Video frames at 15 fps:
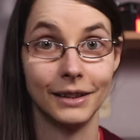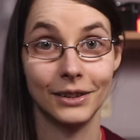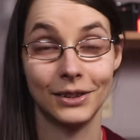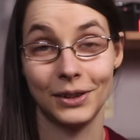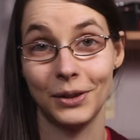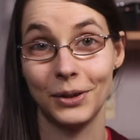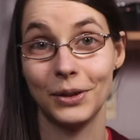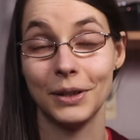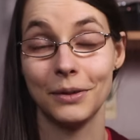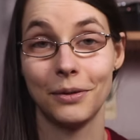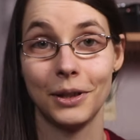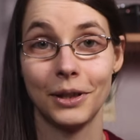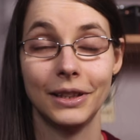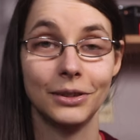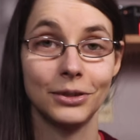So
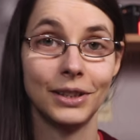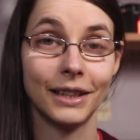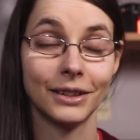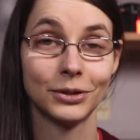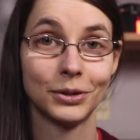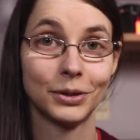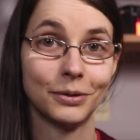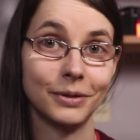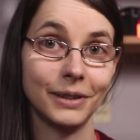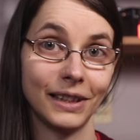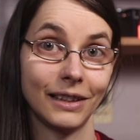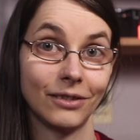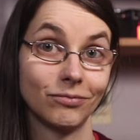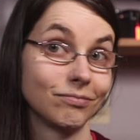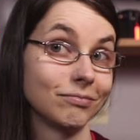if you're into that sort of
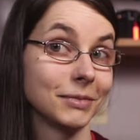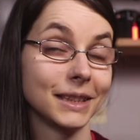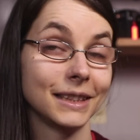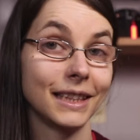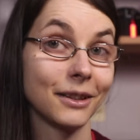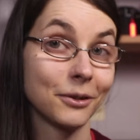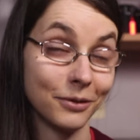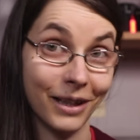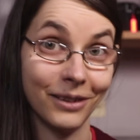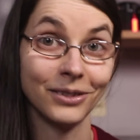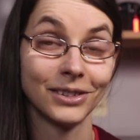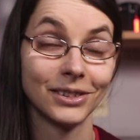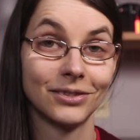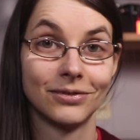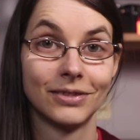thing, stick
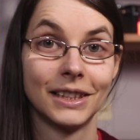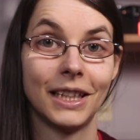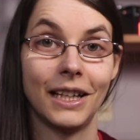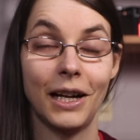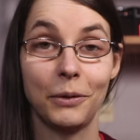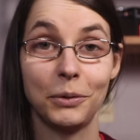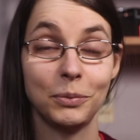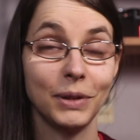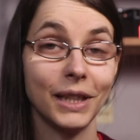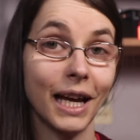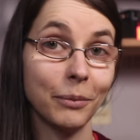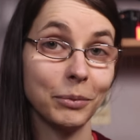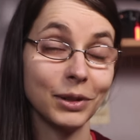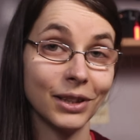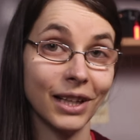around. I would be
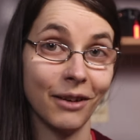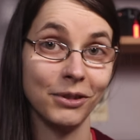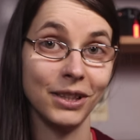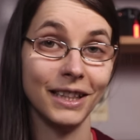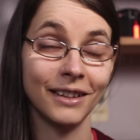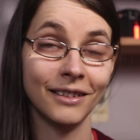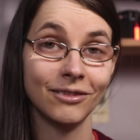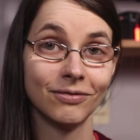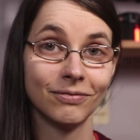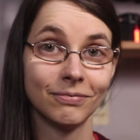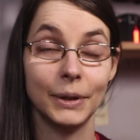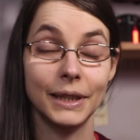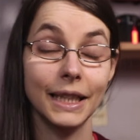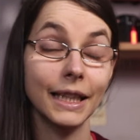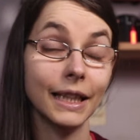happy to have you here.
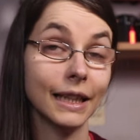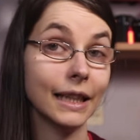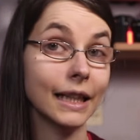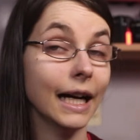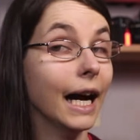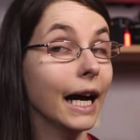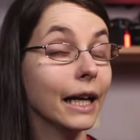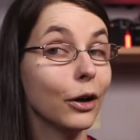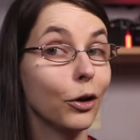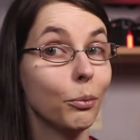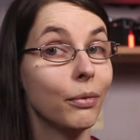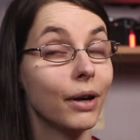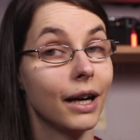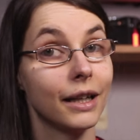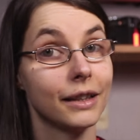But yeah, I
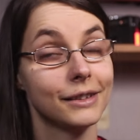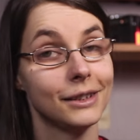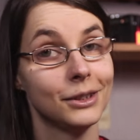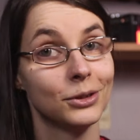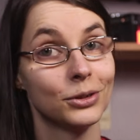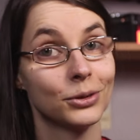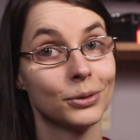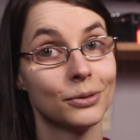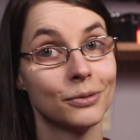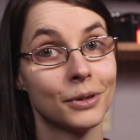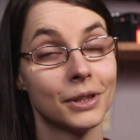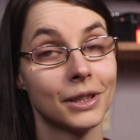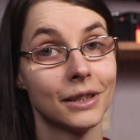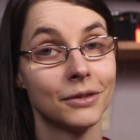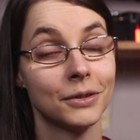hope I see you soon
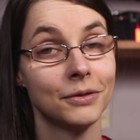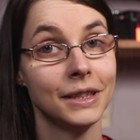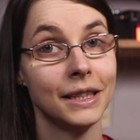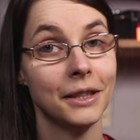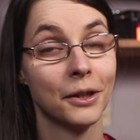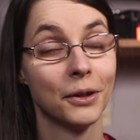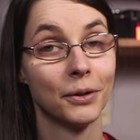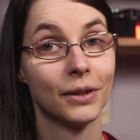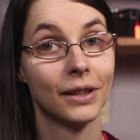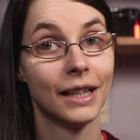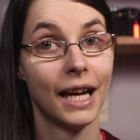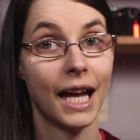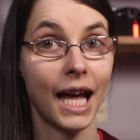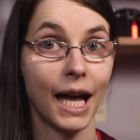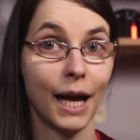for another video.
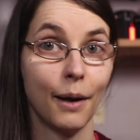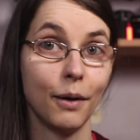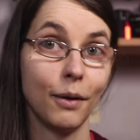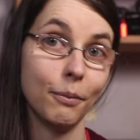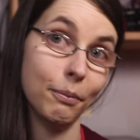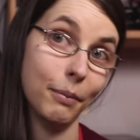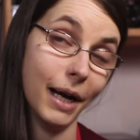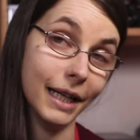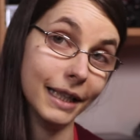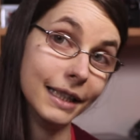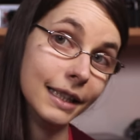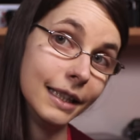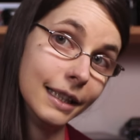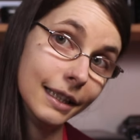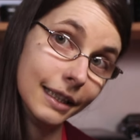
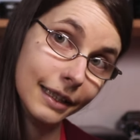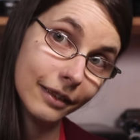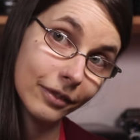Bye!